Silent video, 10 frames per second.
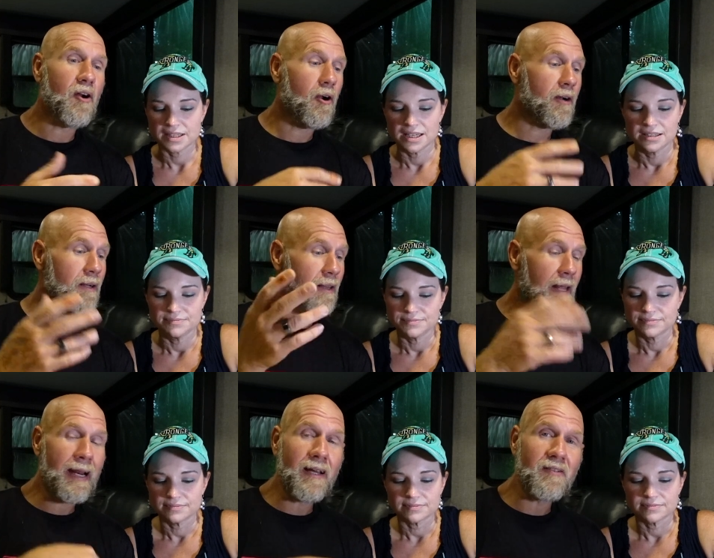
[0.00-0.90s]
Speaker 1: are
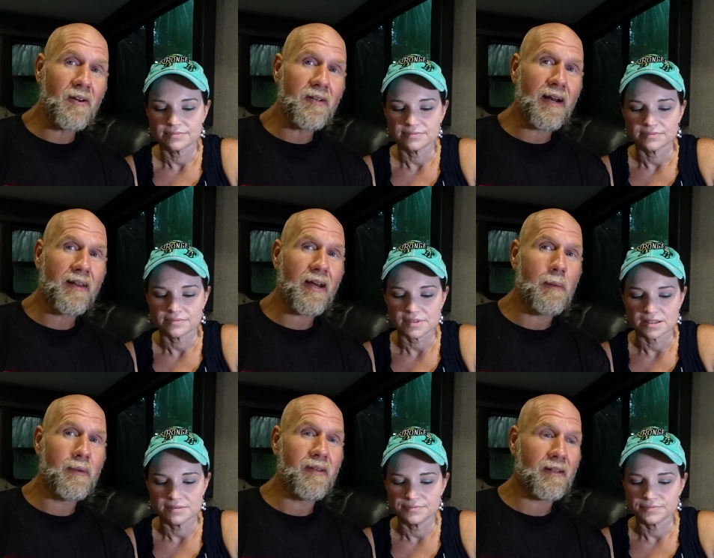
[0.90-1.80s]
letting us know down in the
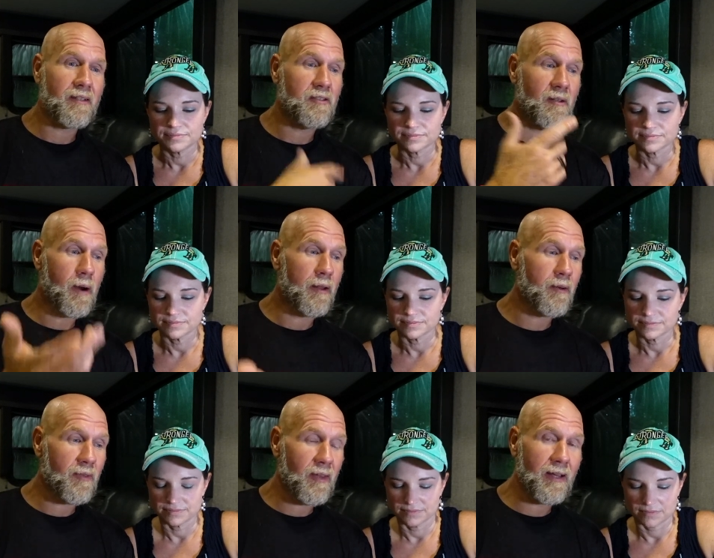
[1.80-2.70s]
comment section some other
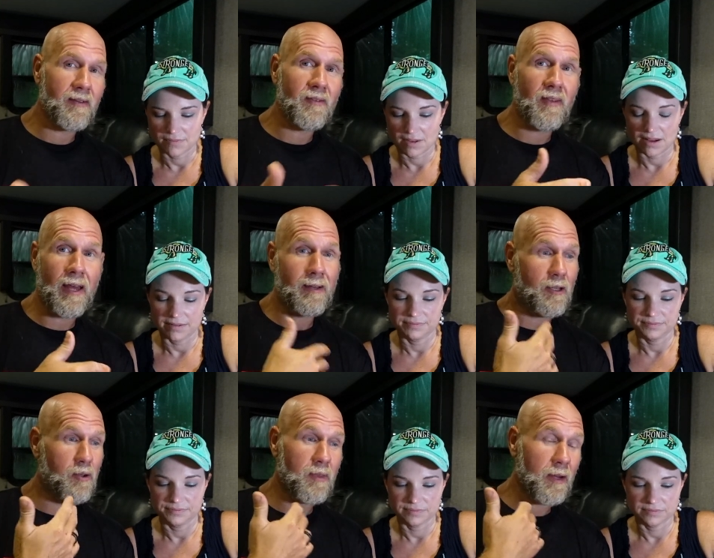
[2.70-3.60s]
things that
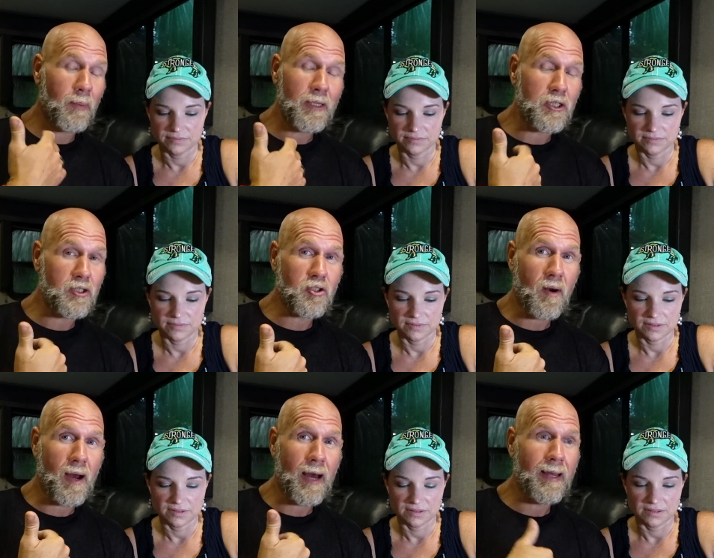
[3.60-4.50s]
you think we should
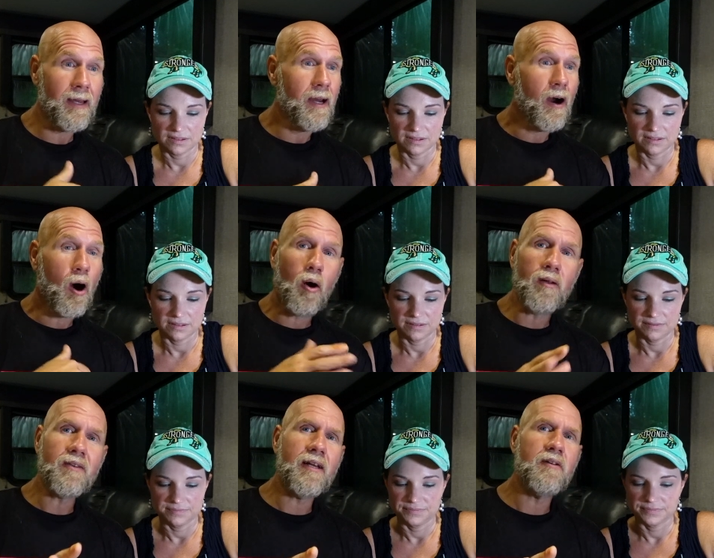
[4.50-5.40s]
try. All
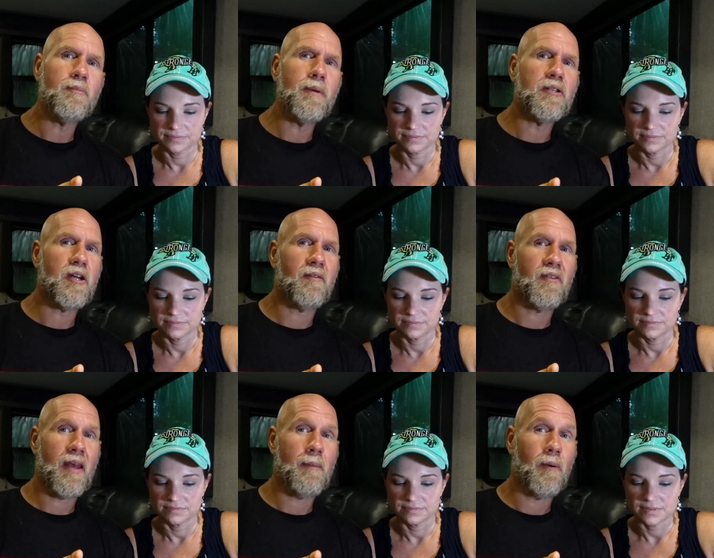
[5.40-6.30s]
it's going to do is be shelf
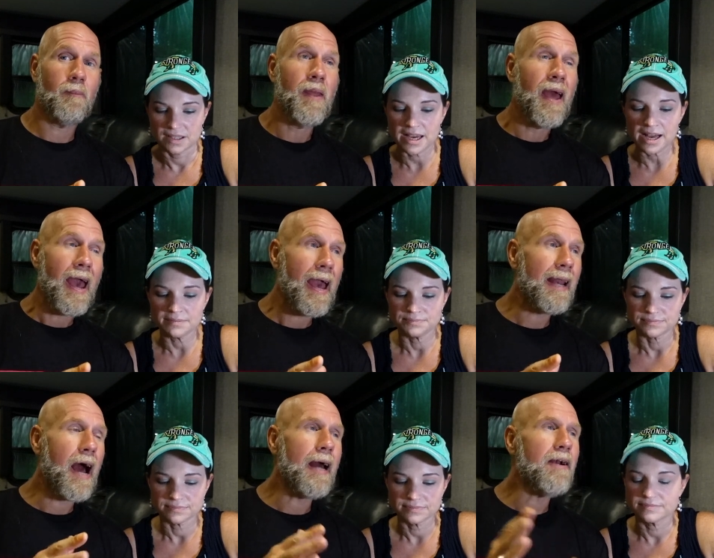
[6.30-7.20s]
stable. Yeah. And
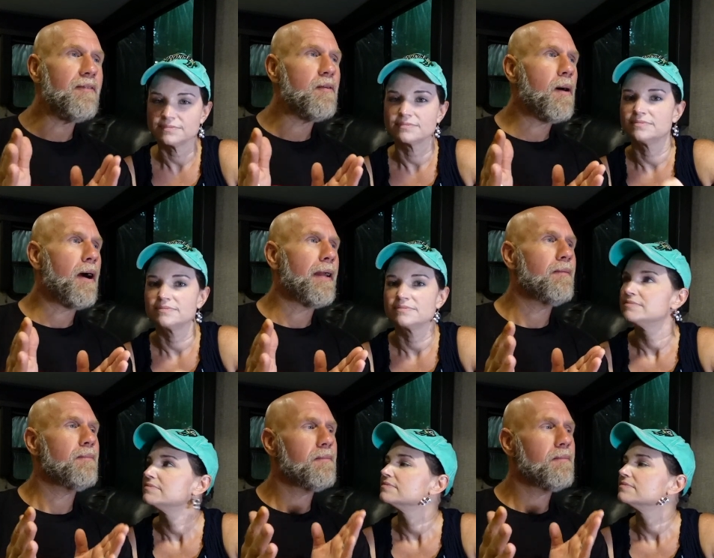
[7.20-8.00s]
I don't even mind